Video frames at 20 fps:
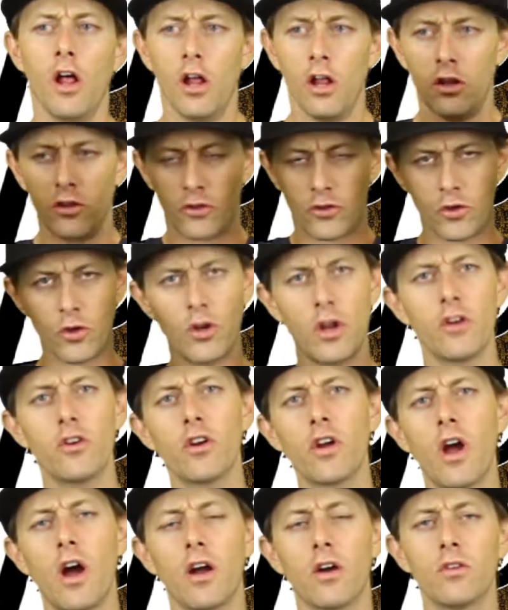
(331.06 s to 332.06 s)
Turn on your
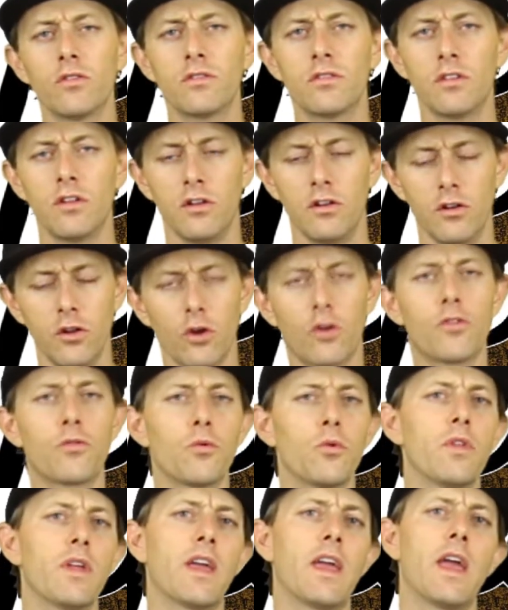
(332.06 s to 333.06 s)
goggles, look through the
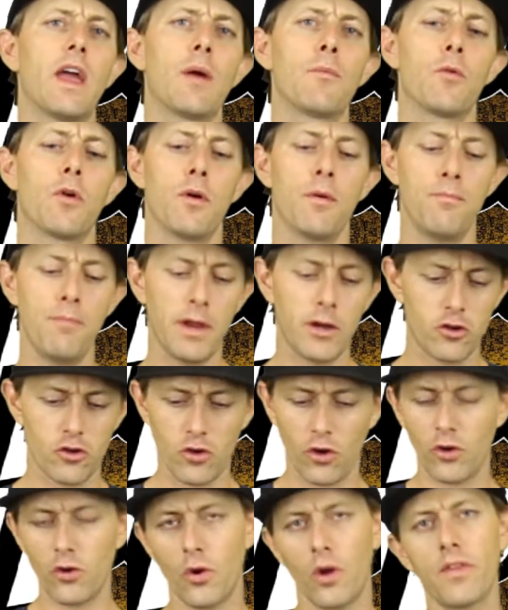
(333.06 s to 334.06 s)
camera, make sure
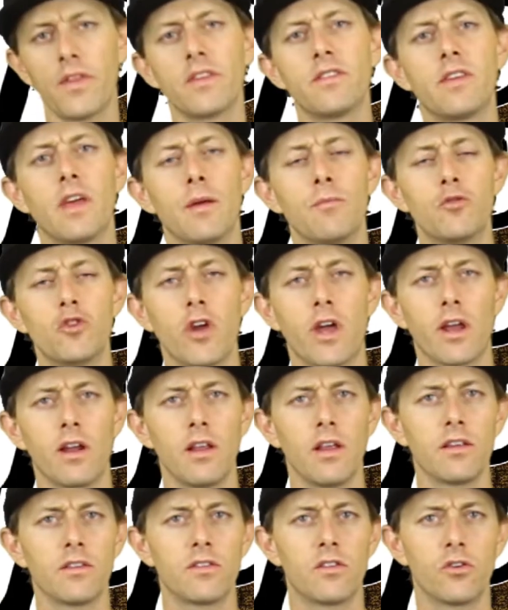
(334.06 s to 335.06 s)
you're on the same channel as
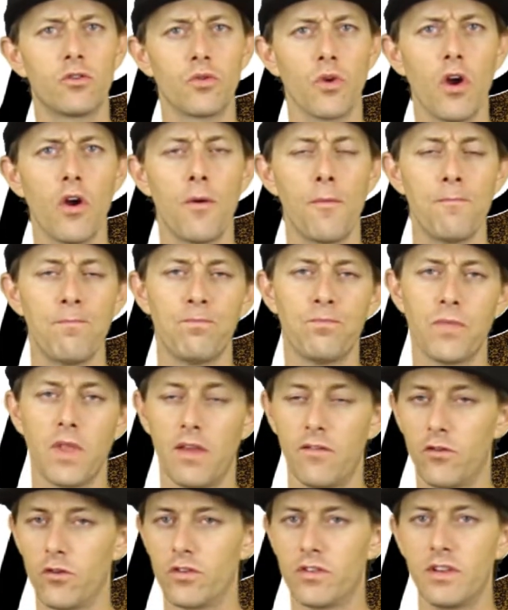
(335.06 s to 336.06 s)
the drone. If you're
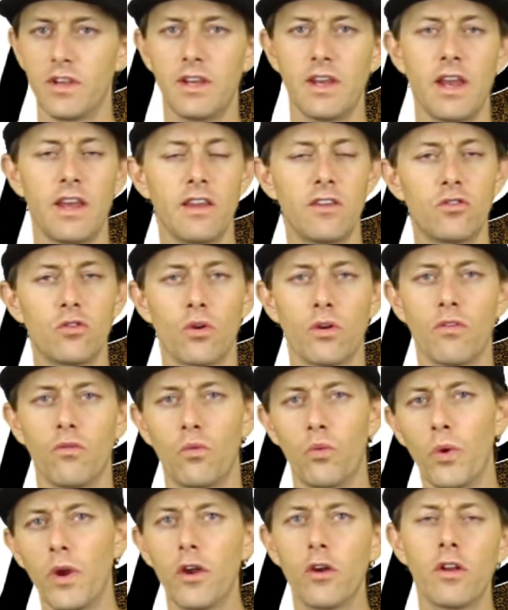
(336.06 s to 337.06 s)
seeing any sort of
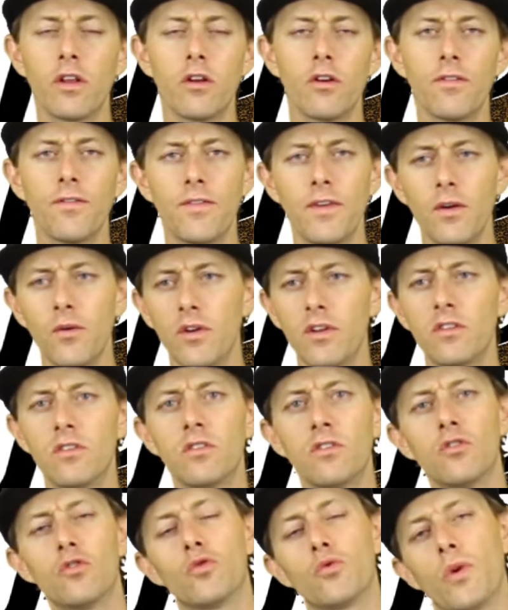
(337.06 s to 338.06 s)
weird interference,
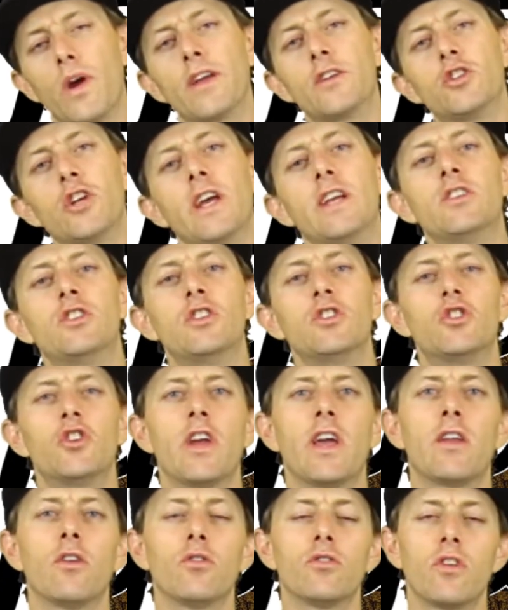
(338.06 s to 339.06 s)
try changing
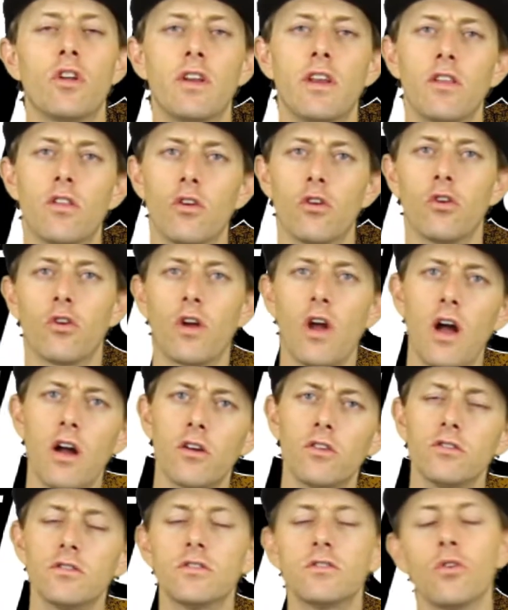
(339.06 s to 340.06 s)
channels on either your
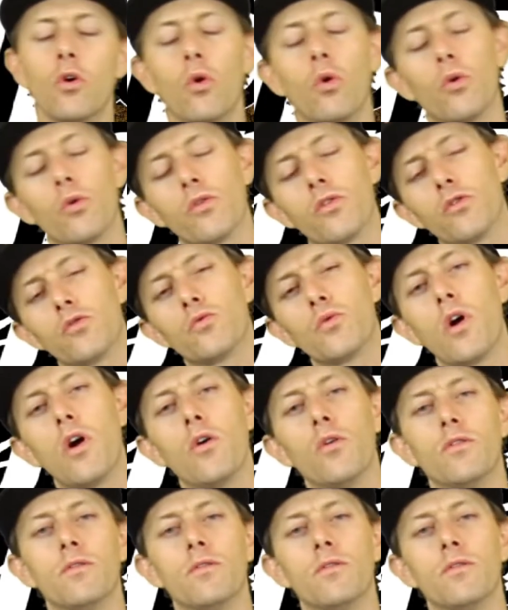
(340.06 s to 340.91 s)
goggles or the drone.